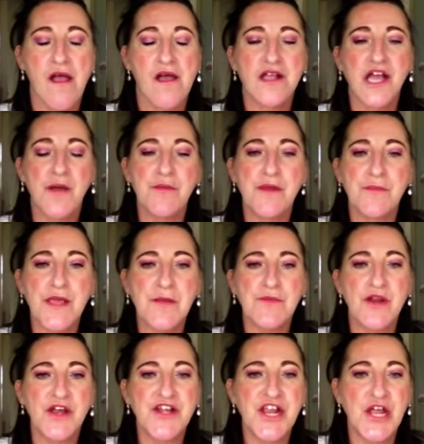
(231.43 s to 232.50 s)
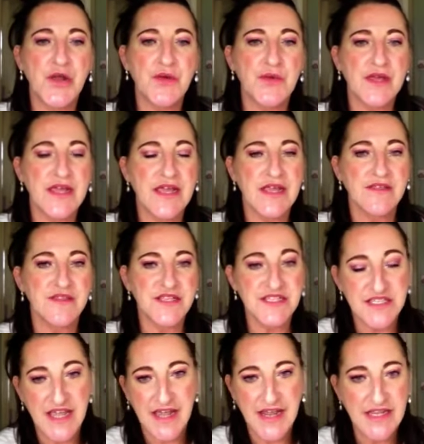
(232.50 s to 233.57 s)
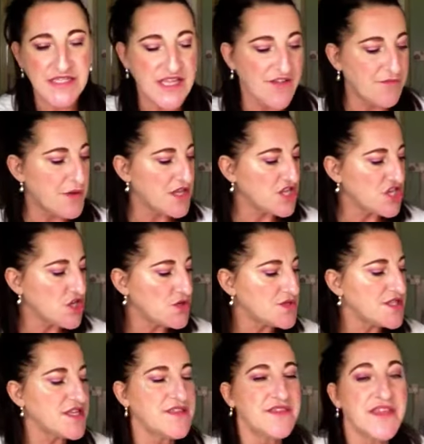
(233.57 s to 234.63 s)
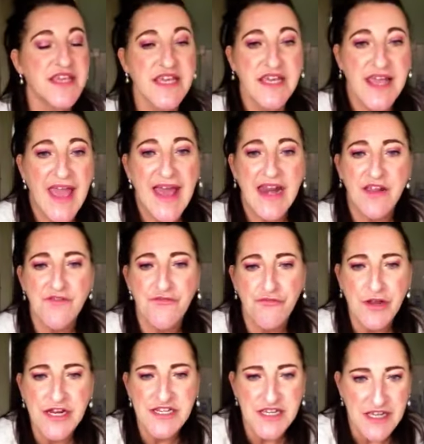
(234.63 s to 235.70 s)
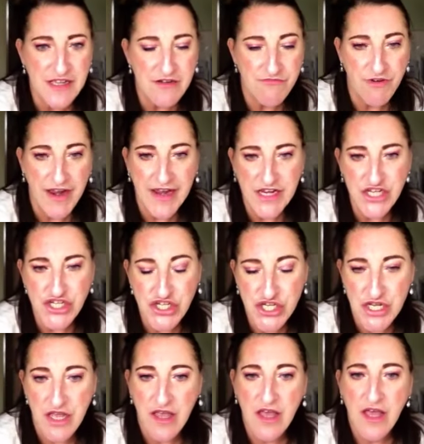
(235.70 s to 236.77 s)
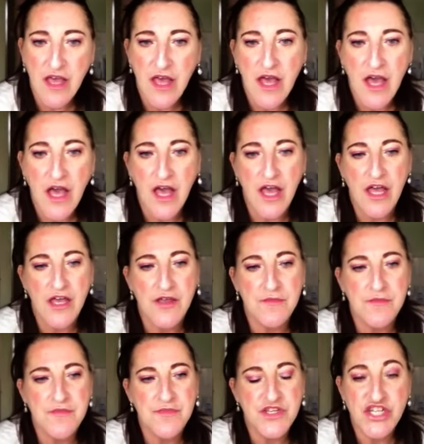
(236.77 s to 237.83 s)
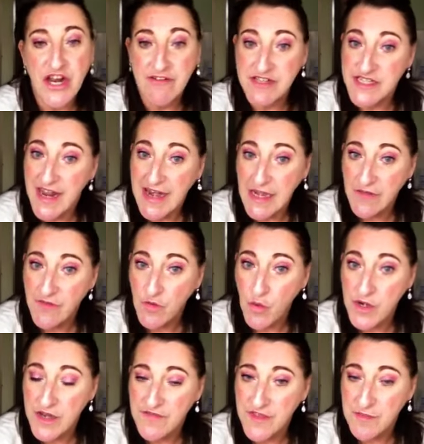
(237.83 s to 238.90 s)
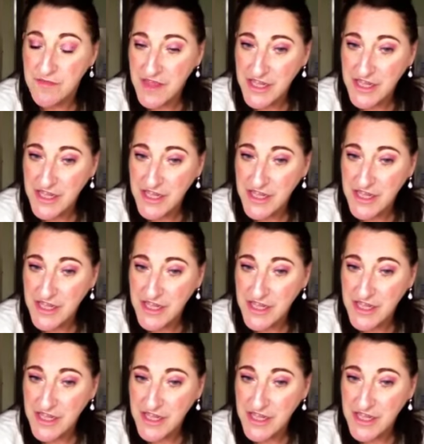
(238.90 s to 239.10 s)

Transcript: A couple of people I know in the States have been using the Ella Freda range. Sharon Taylor for one of them.